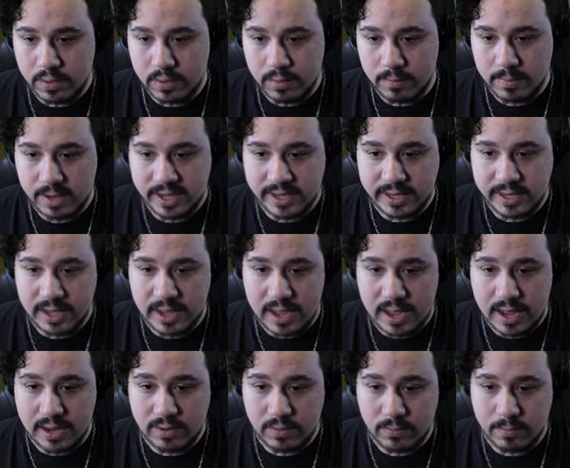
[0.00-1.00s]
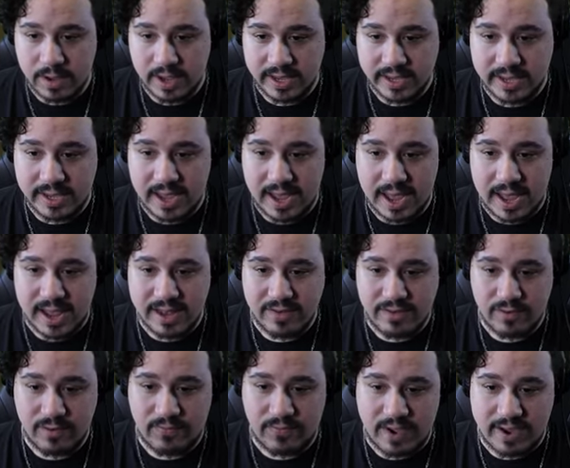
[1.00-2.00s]
Oh my god. Oh my god,
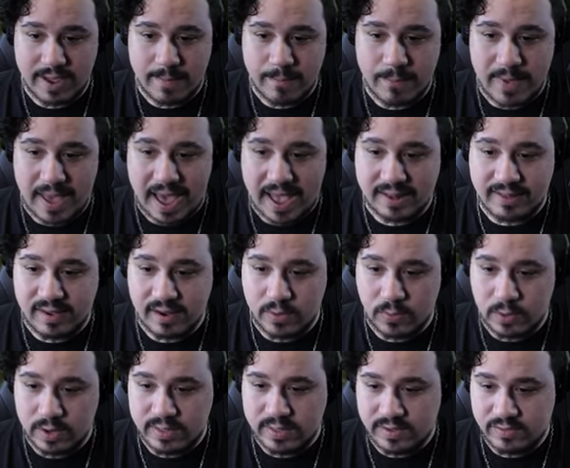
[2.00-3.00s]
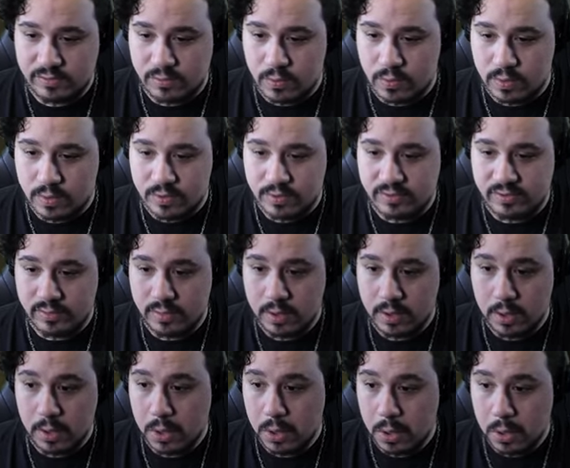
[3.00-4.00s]
dude. If I get backed into one of these corners,
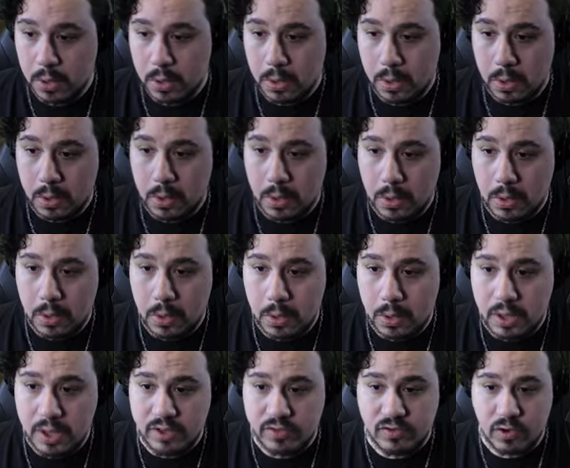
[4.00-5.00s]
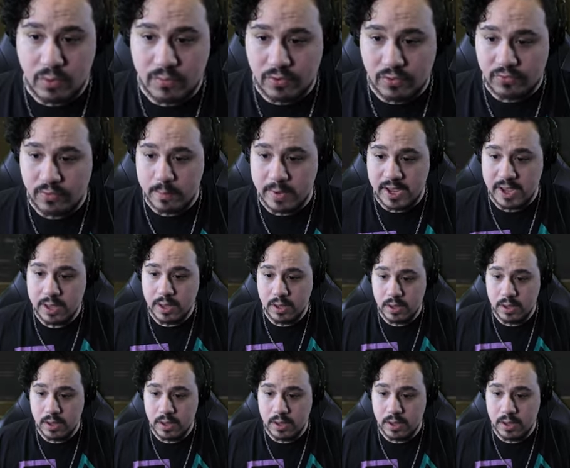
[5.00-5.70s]
it's over for me.